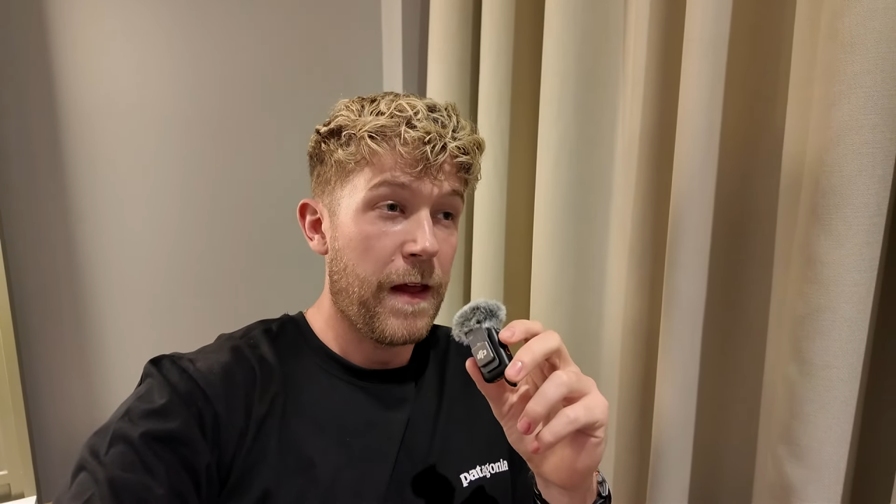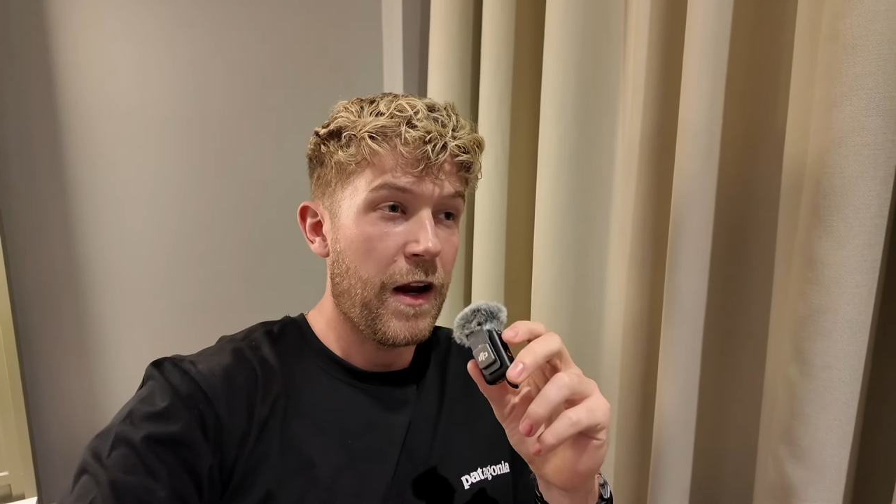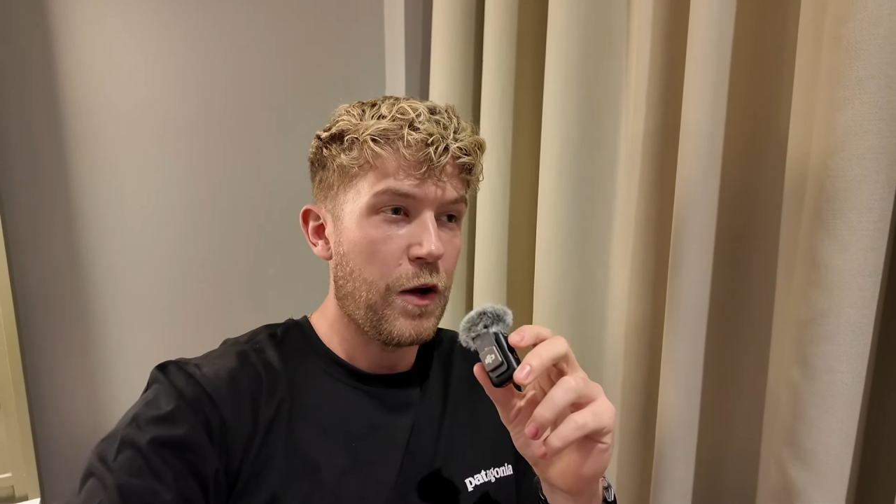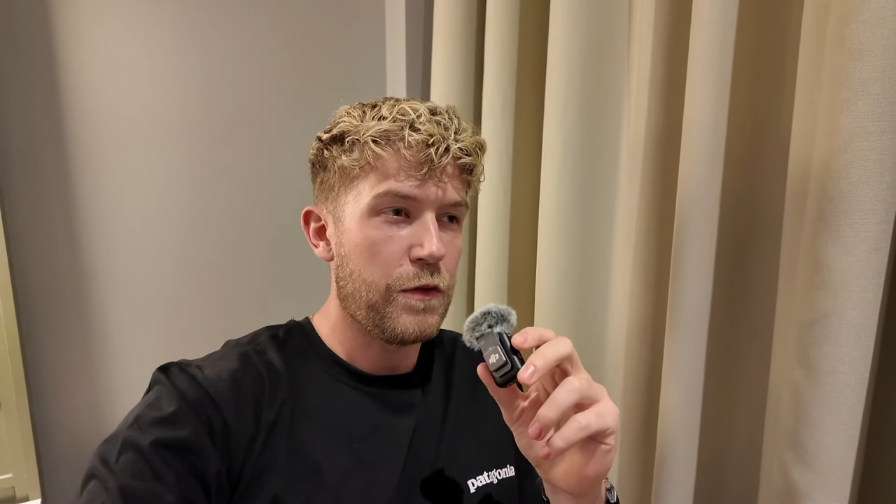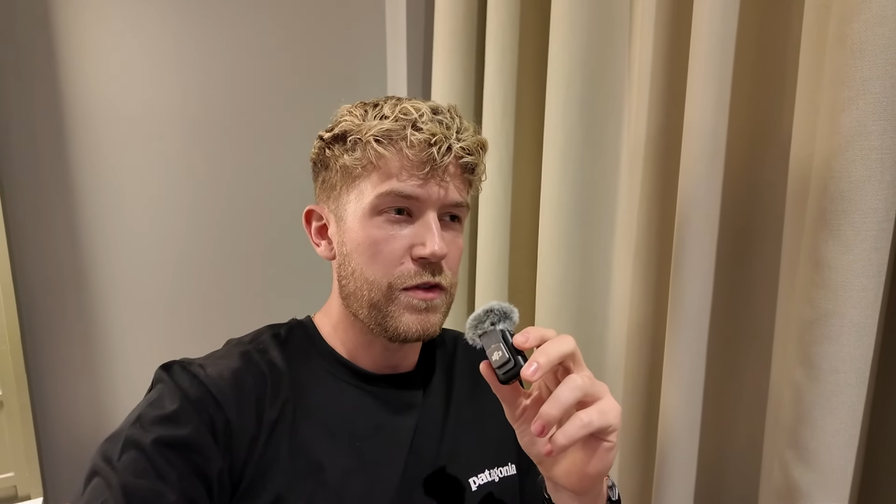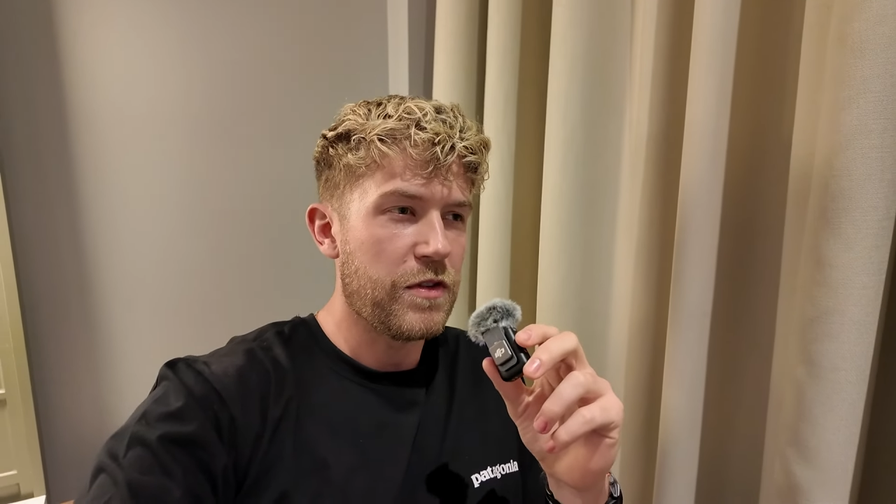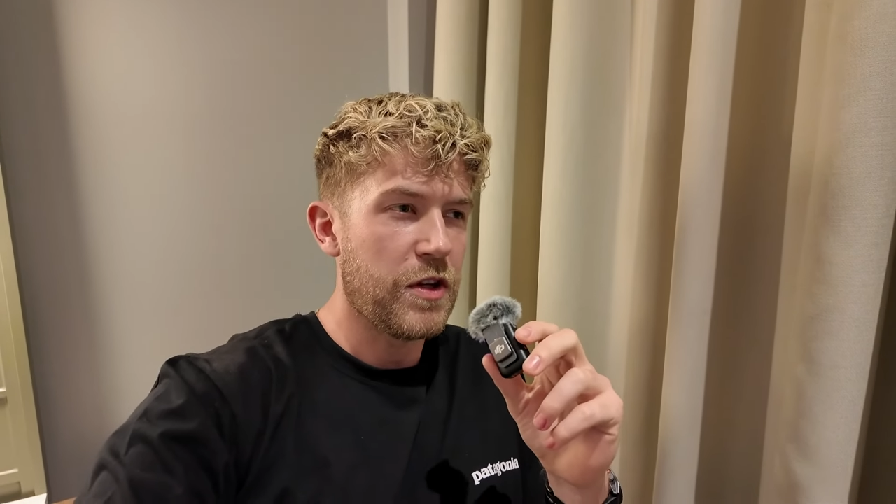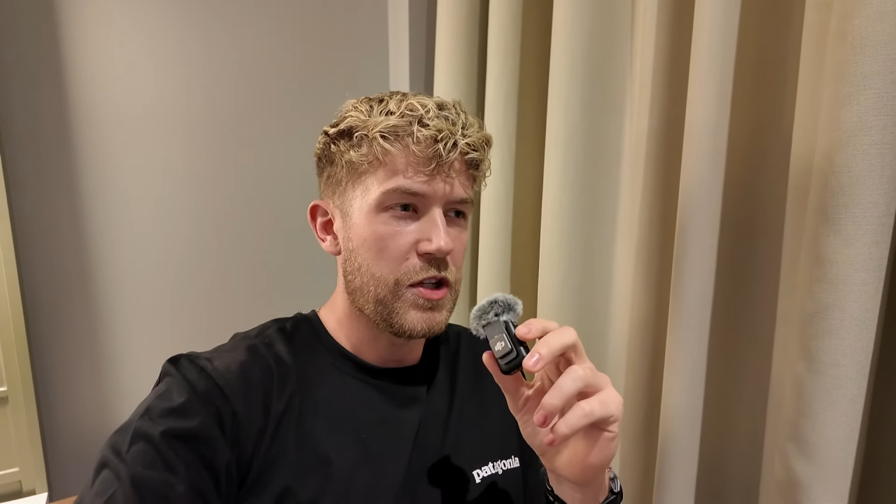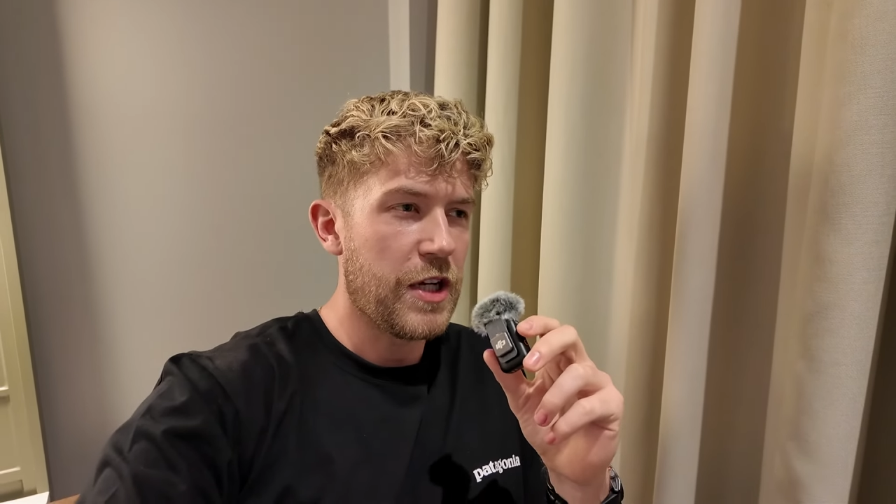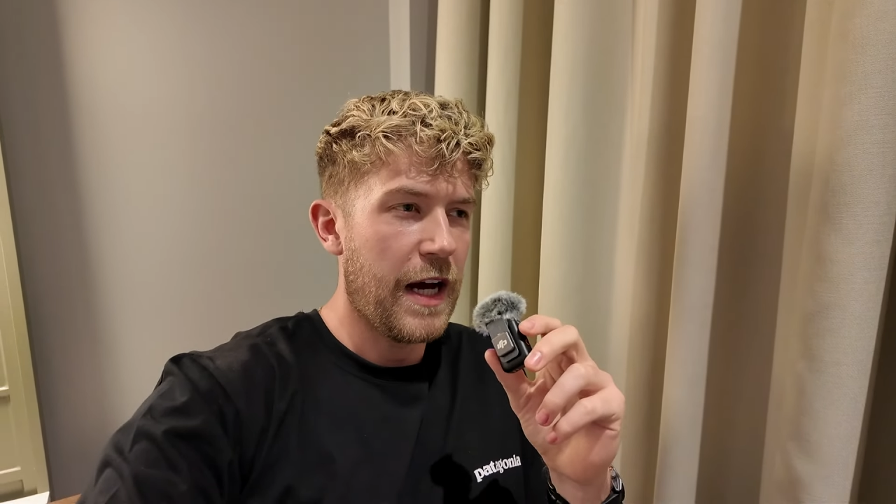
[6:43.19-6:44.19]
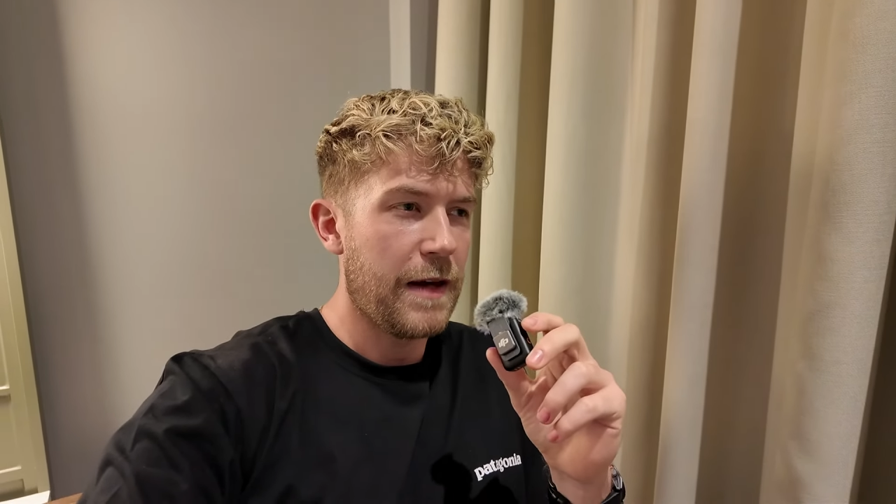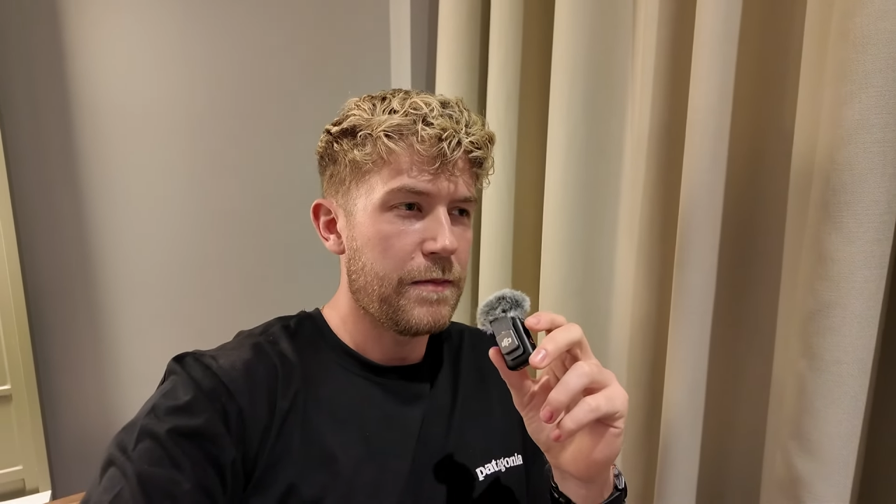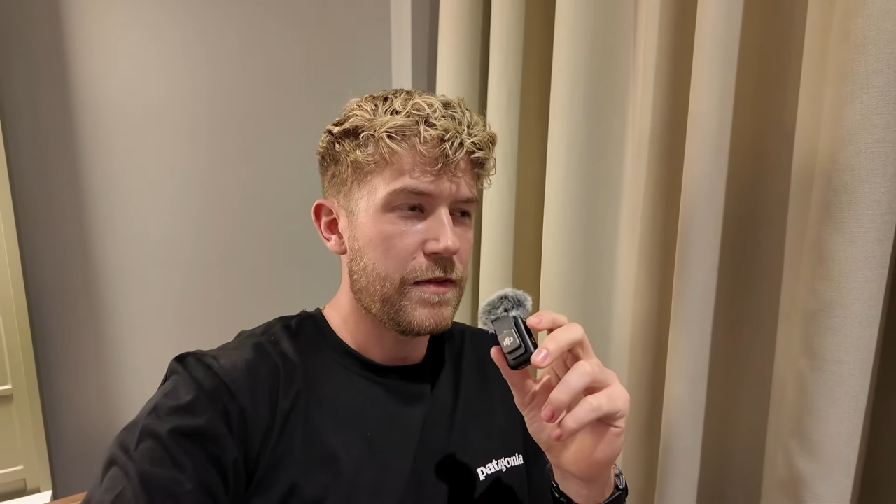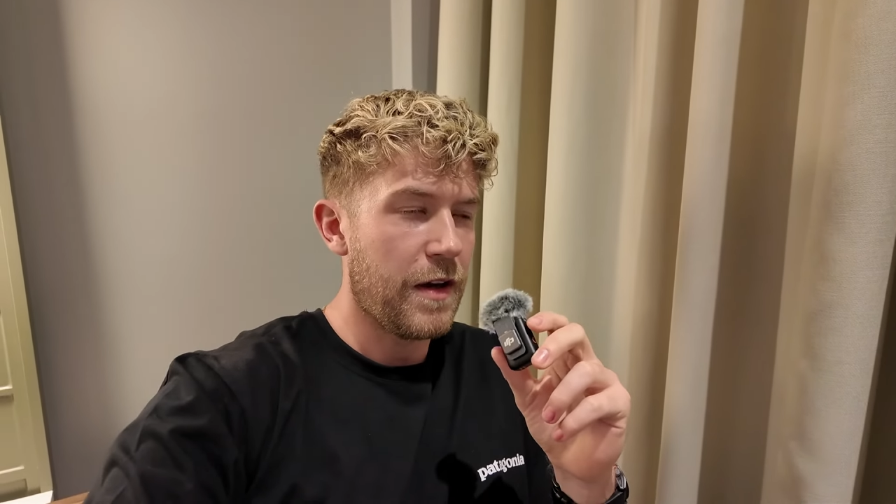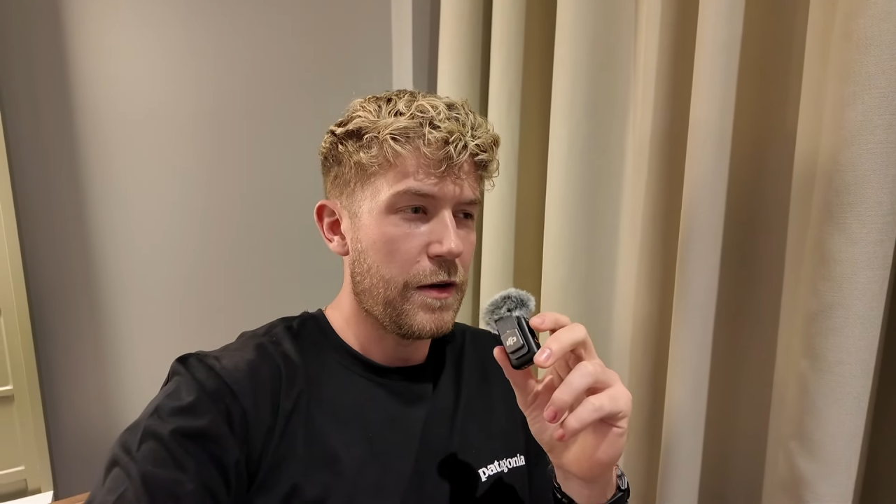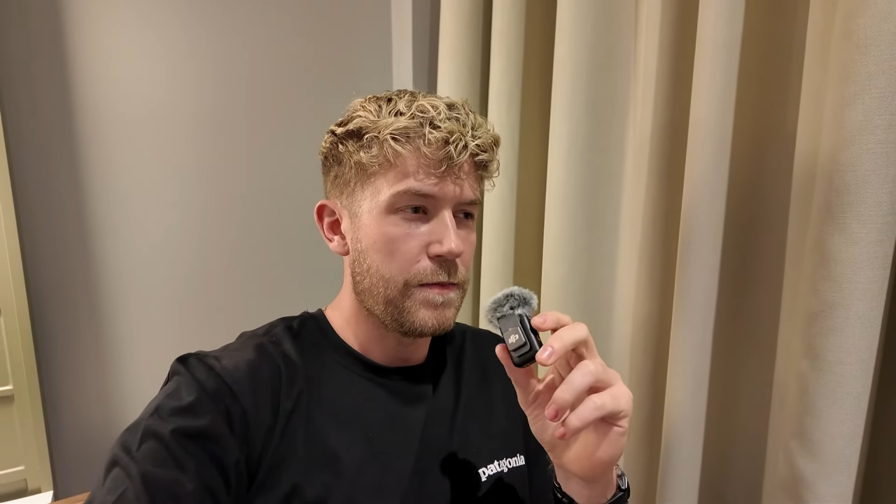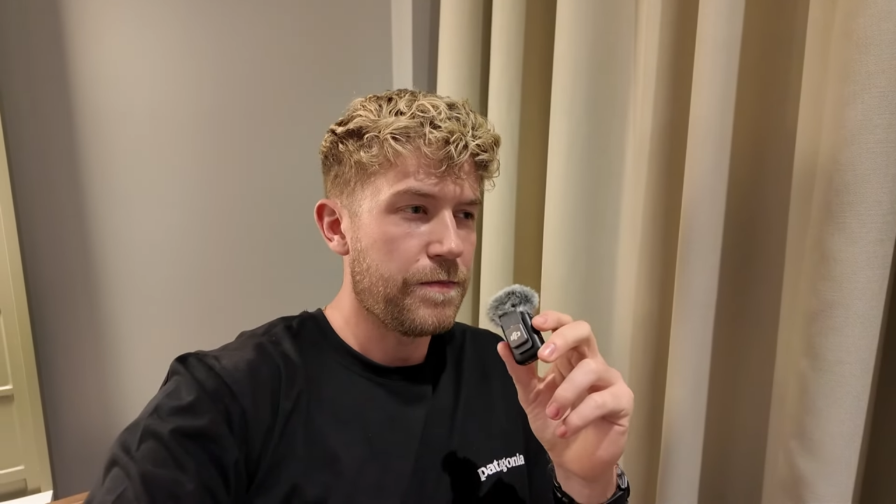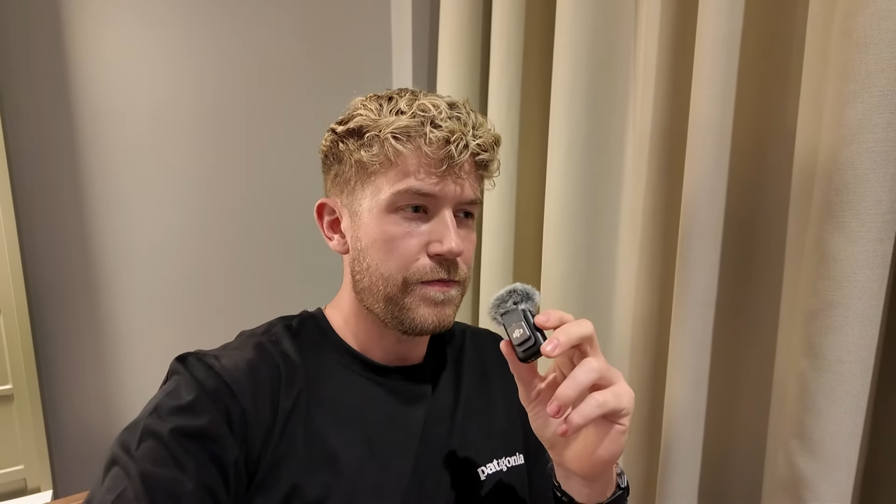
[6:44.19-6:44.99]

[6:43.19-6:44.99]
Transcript: and a lot of just good chat. So